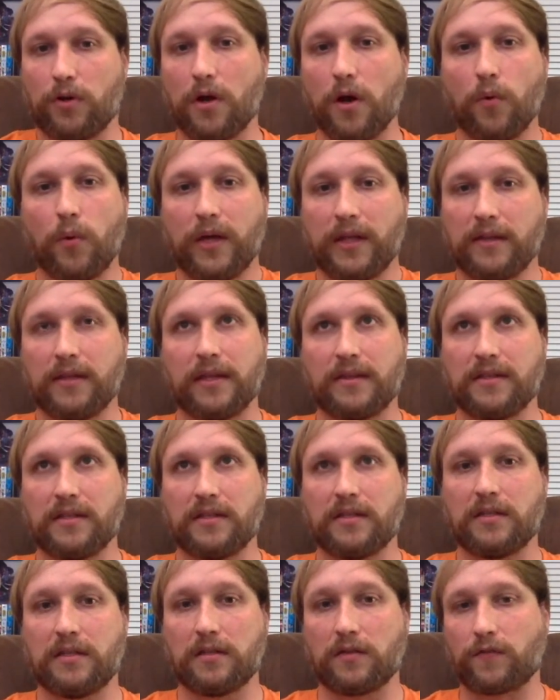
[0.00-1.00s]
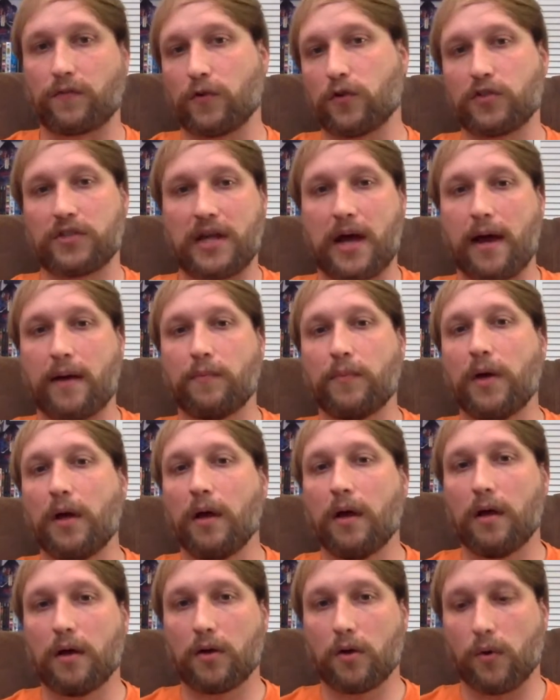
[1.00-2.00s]
knowing that this is his first time
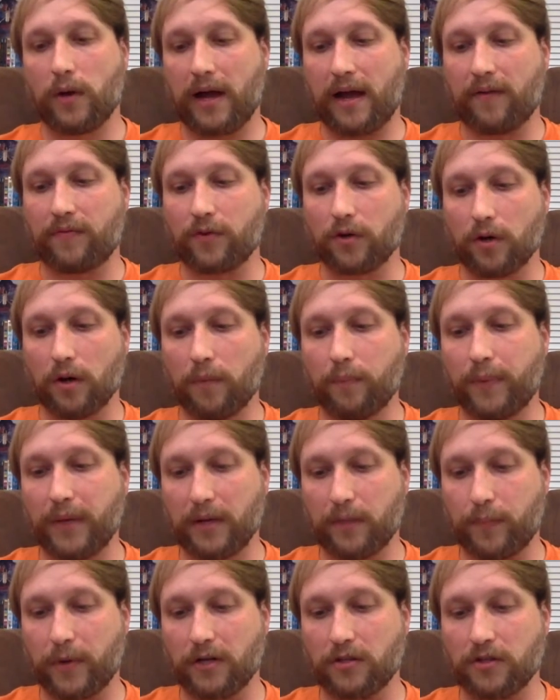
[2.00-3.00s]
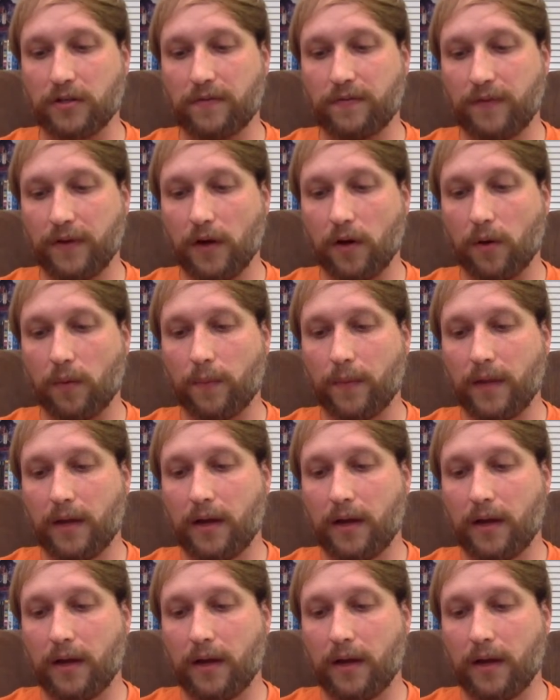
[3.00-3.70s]
going after a big budget film.